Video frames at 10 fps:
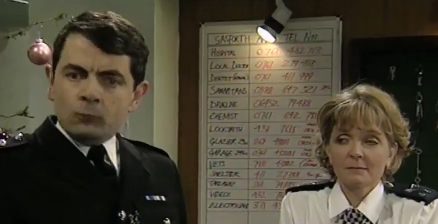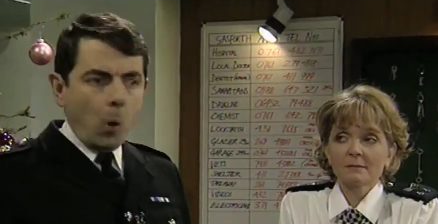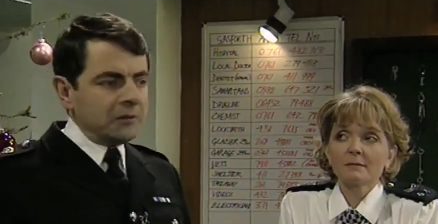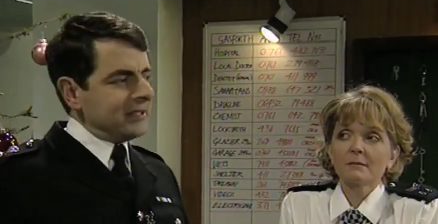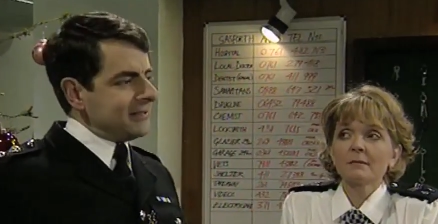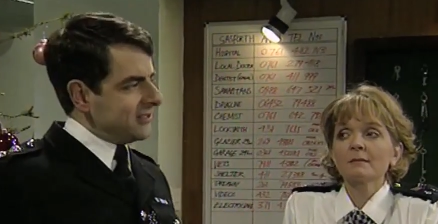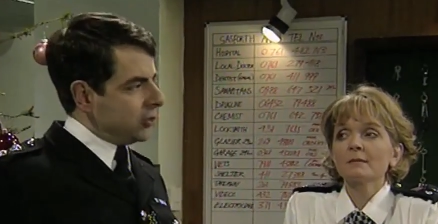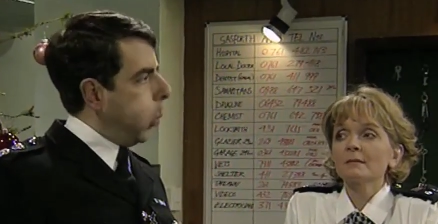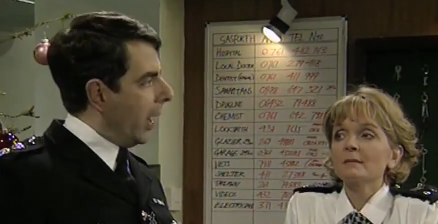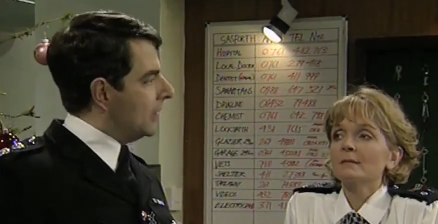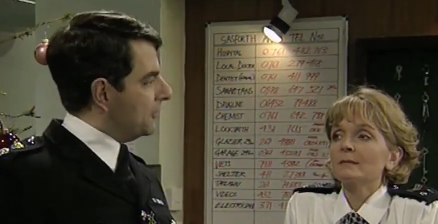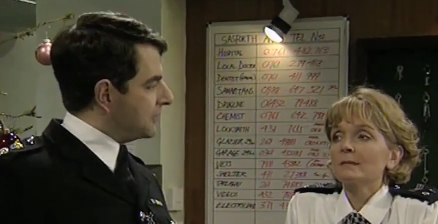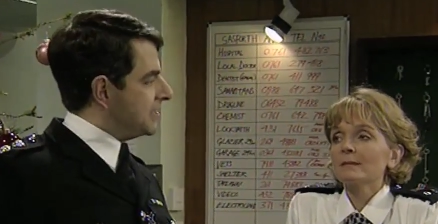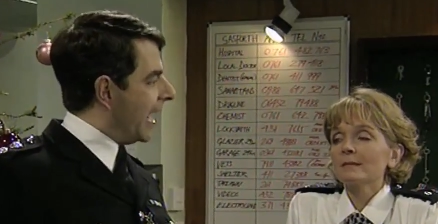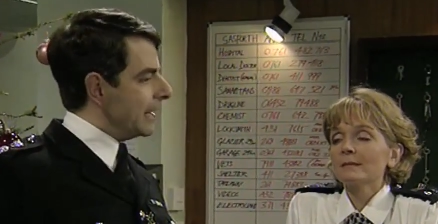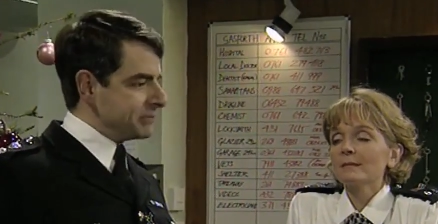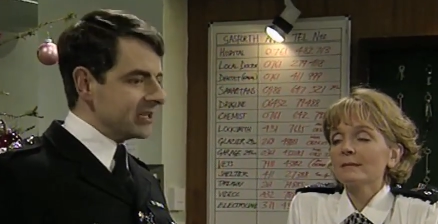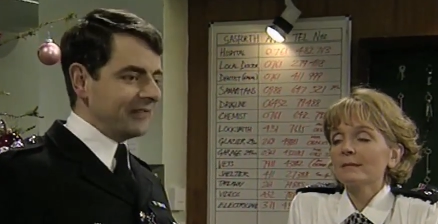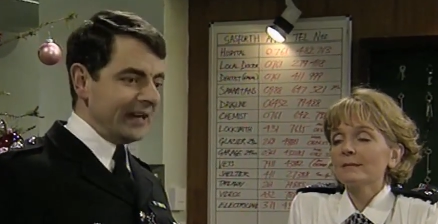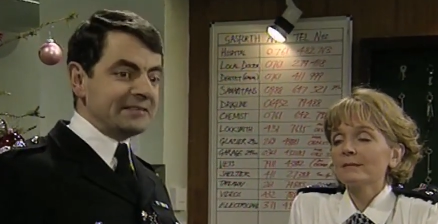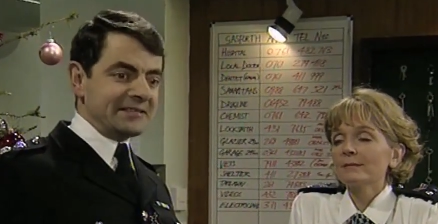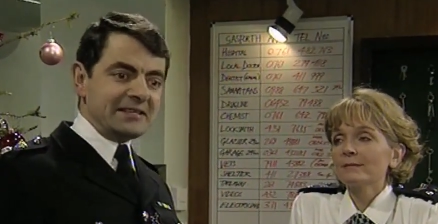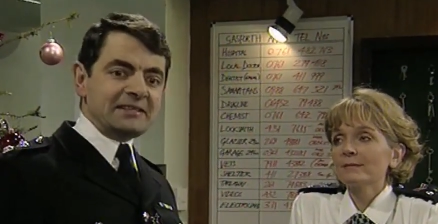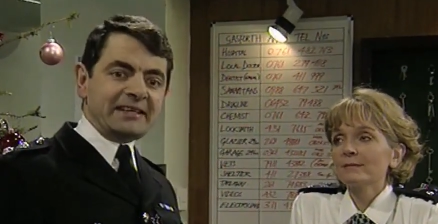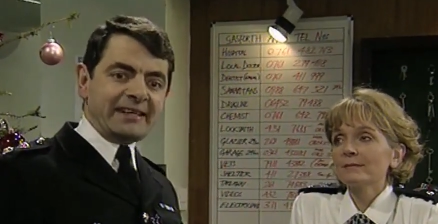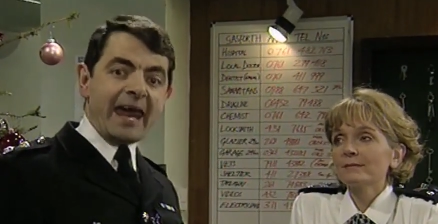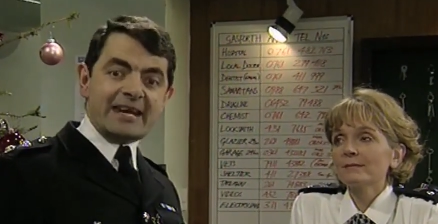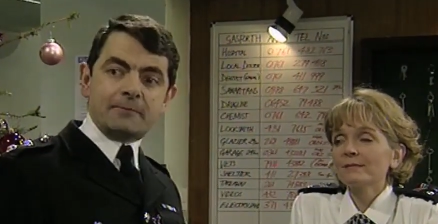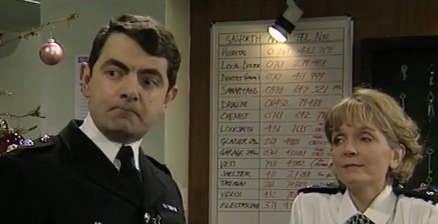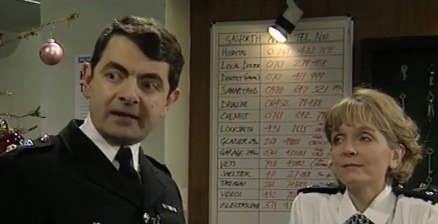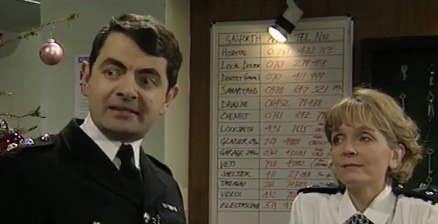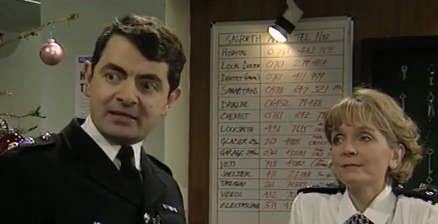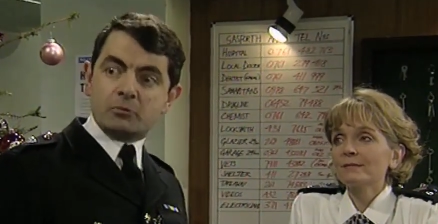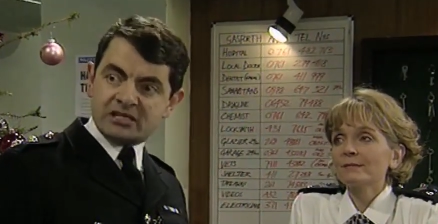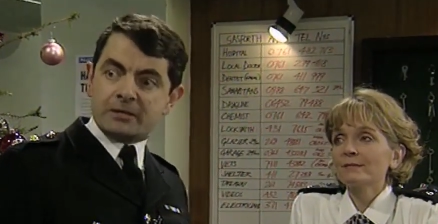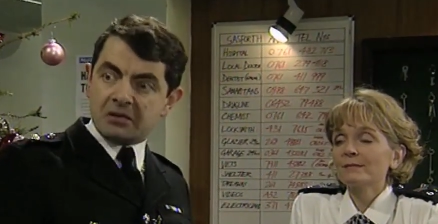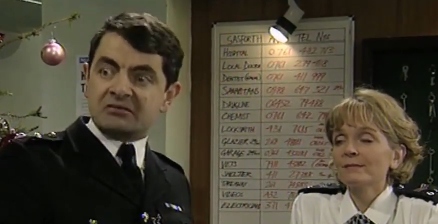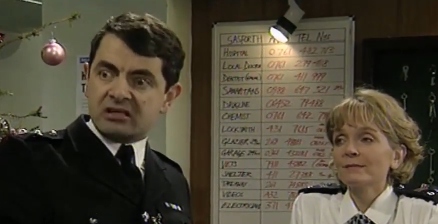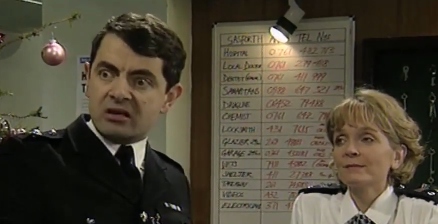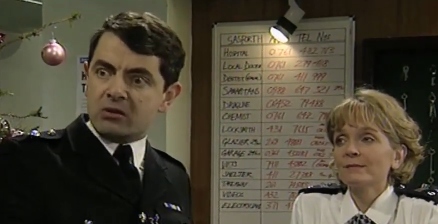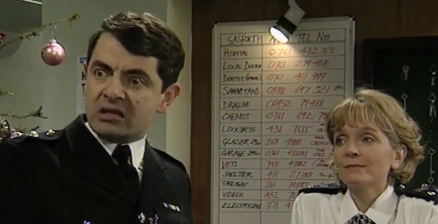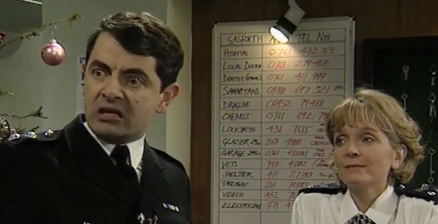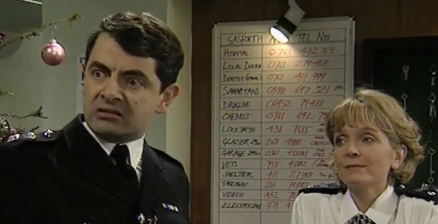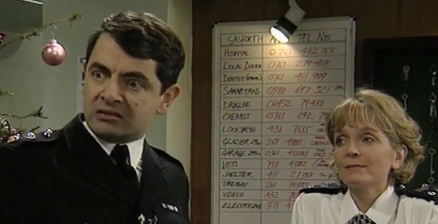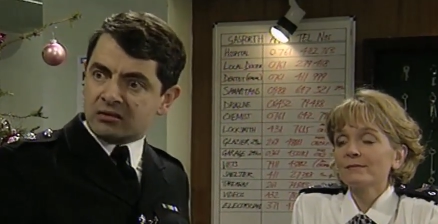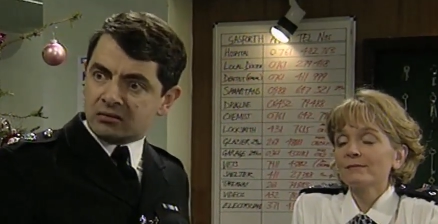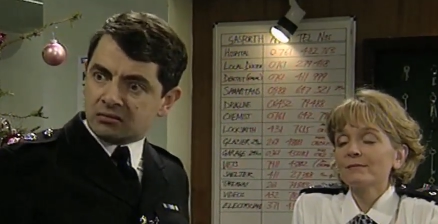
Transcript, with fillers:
Speaker 1: What in 12 types of instant cake mix are we supposed to do with these two?